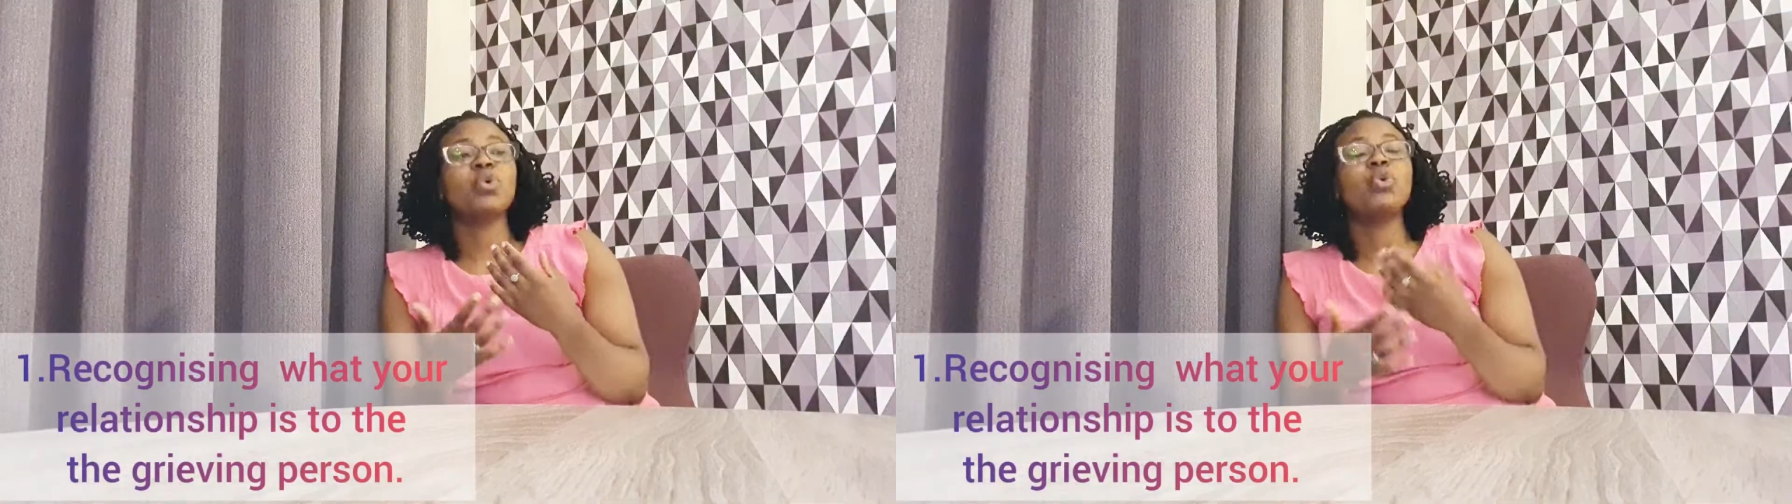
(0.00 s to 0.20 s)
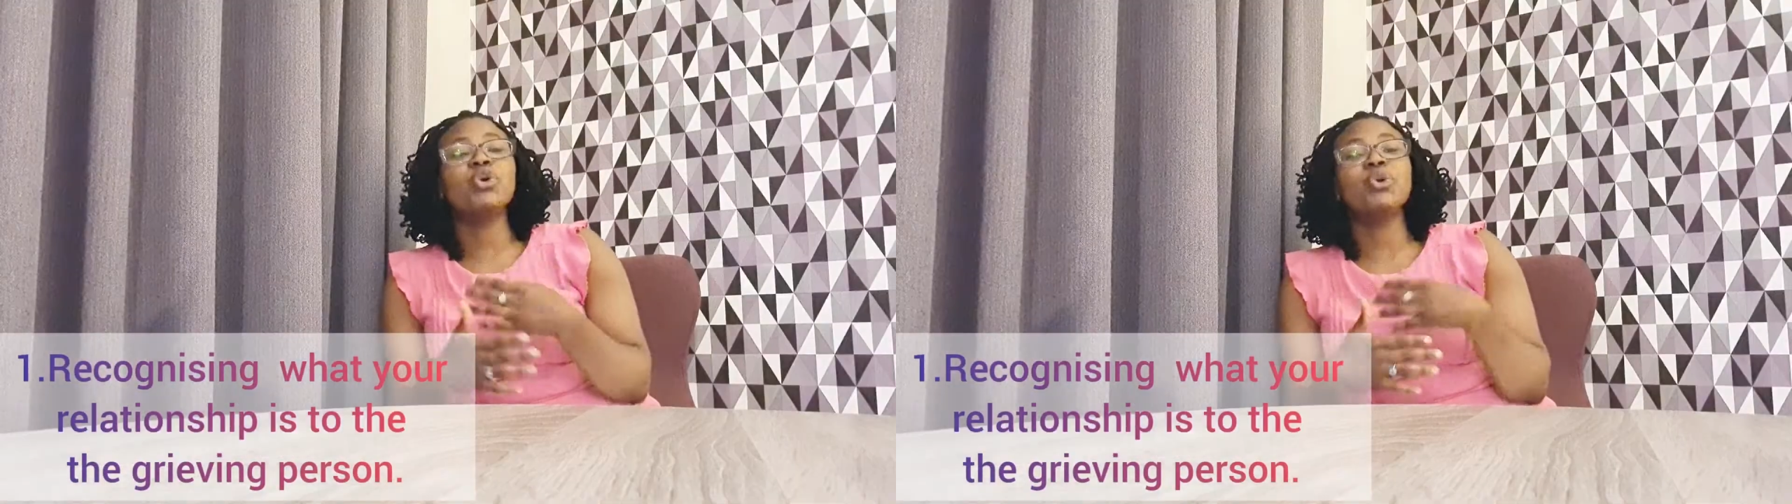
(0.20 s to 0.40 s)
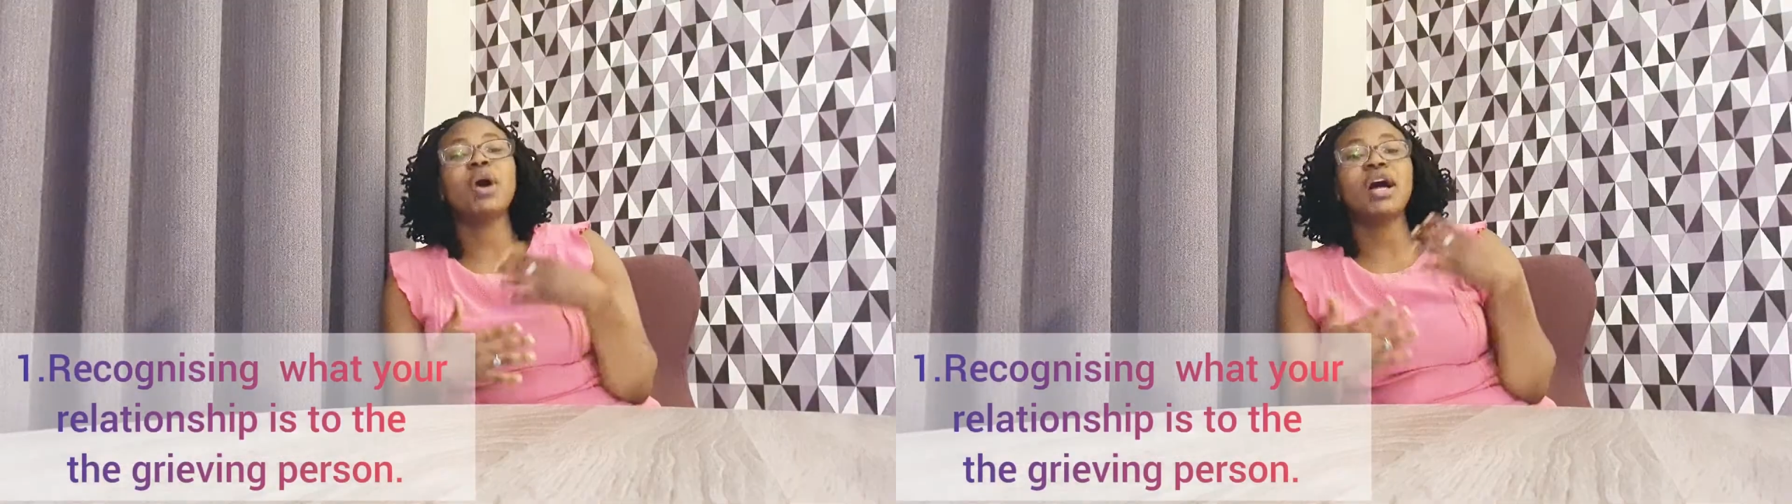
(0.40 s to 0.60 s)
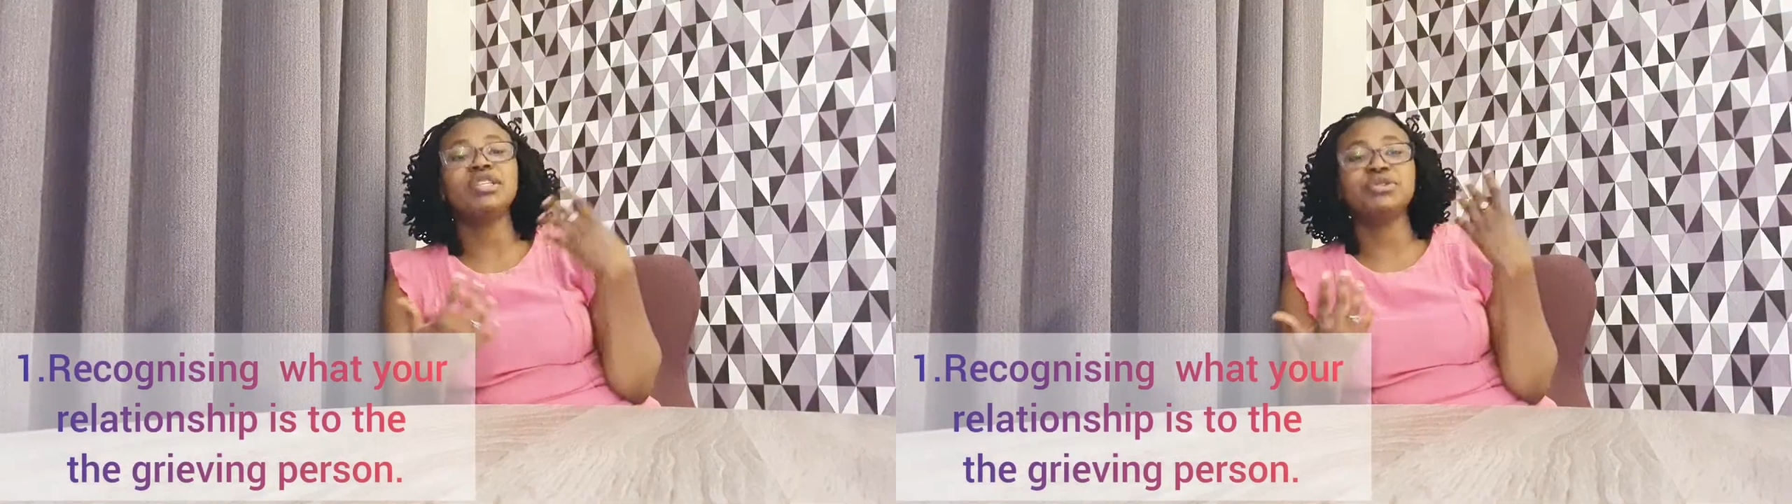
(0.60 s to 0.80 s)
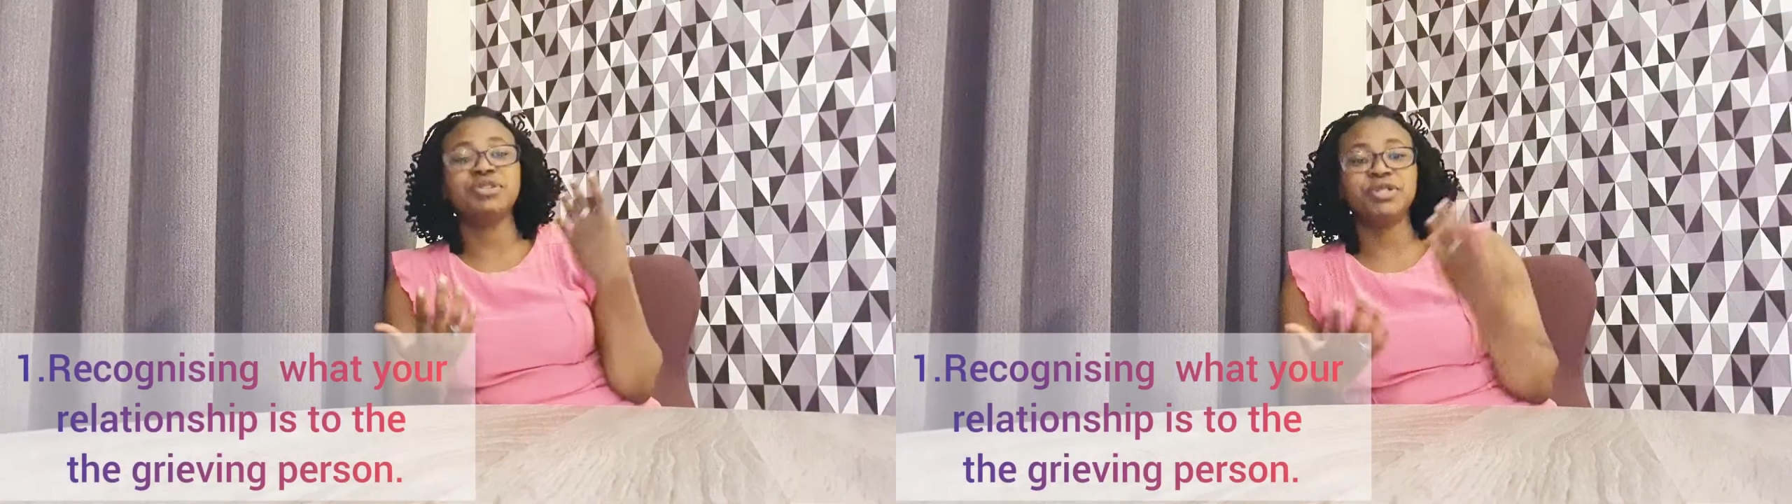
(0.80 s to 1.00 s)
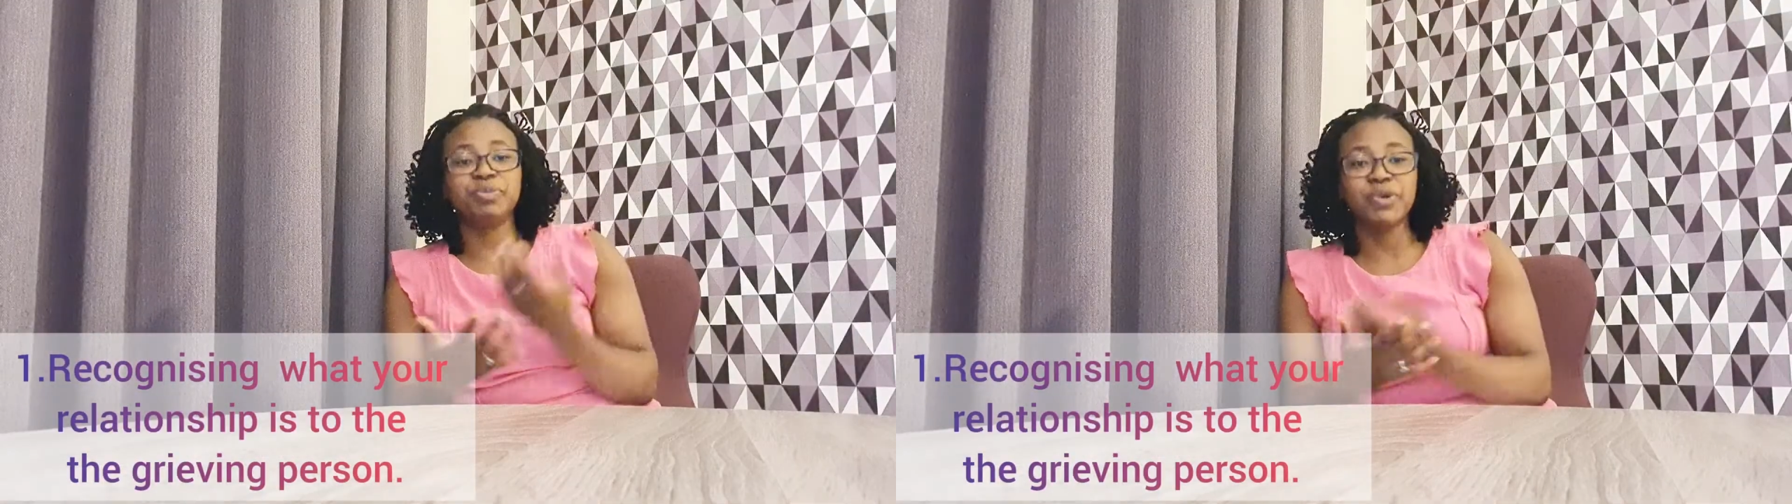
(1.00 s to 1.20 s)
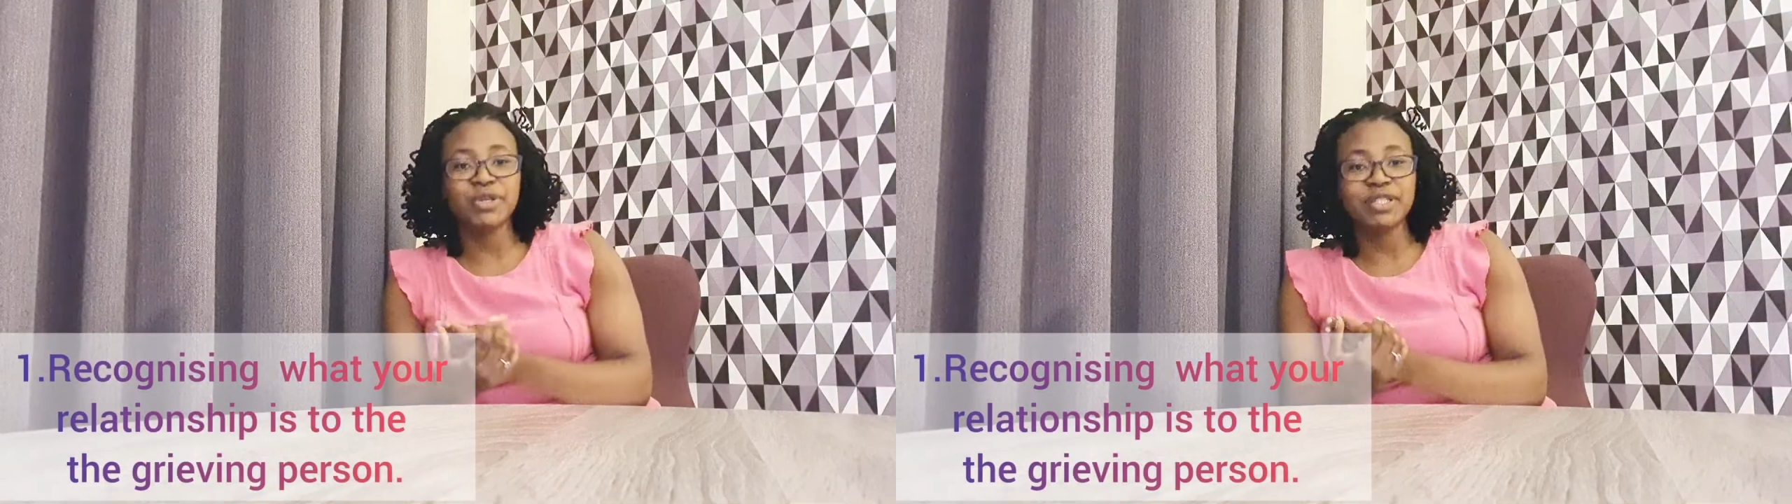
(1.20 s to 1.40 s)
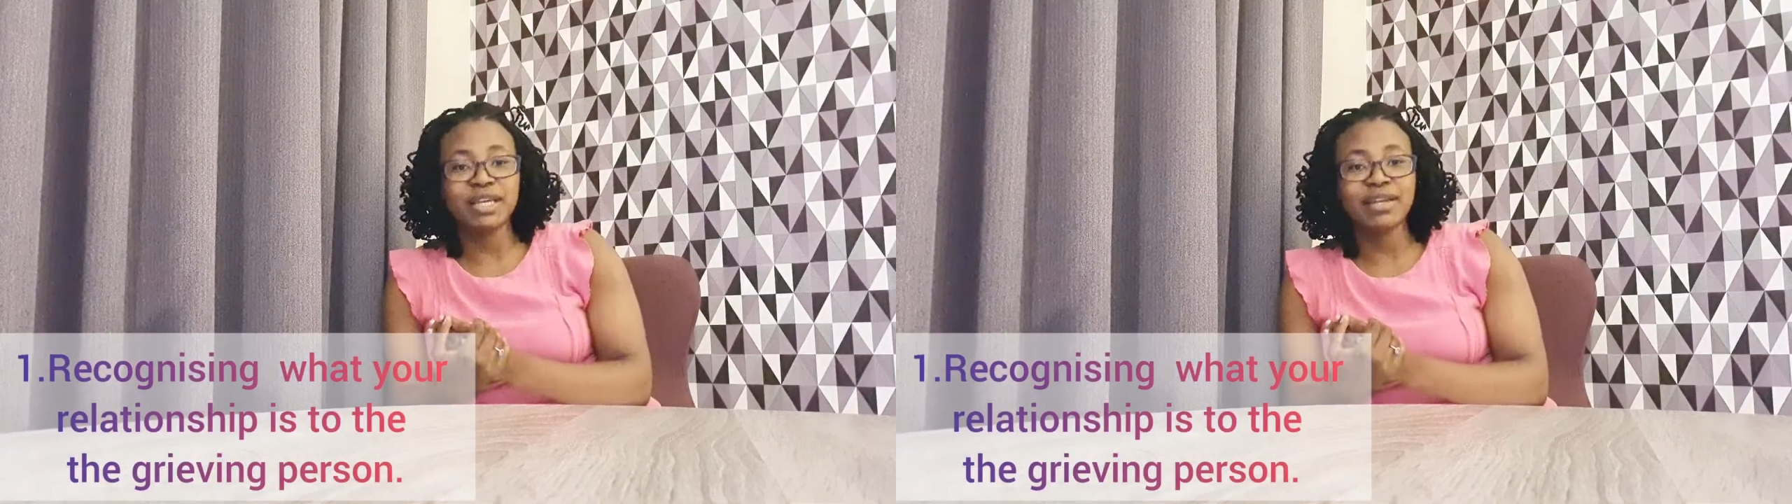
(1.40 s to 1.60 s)
who you are to this
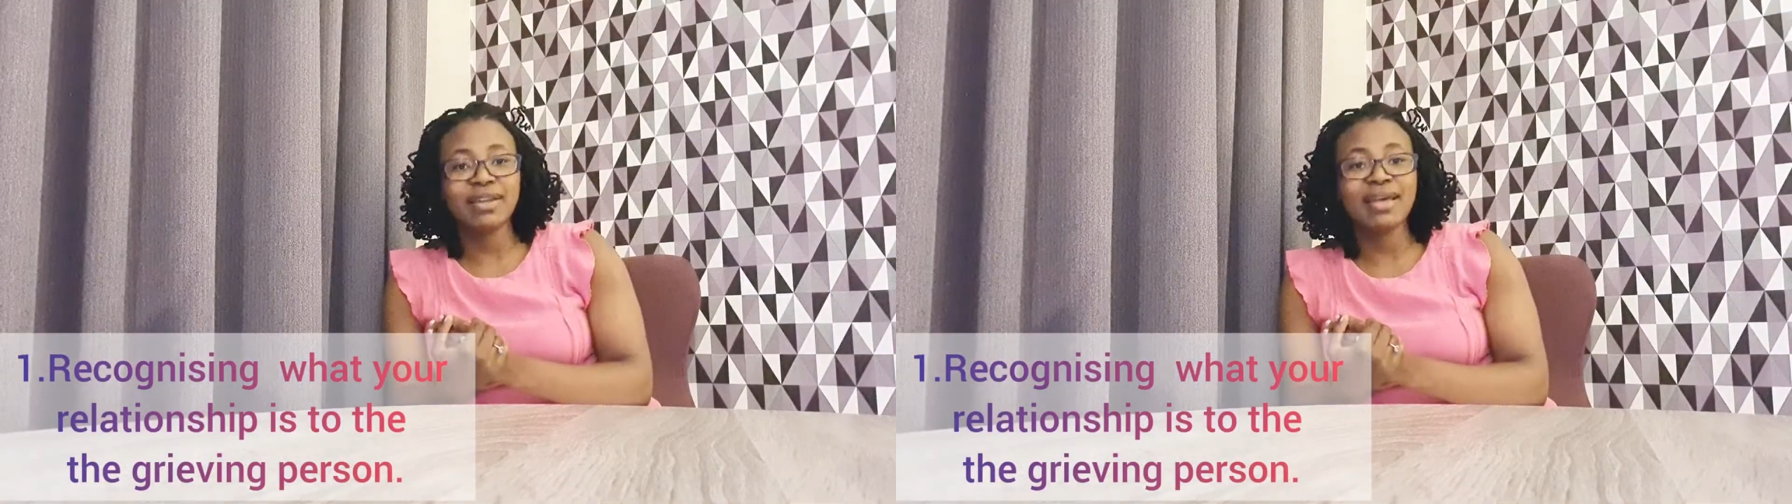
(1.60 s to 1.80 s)
person.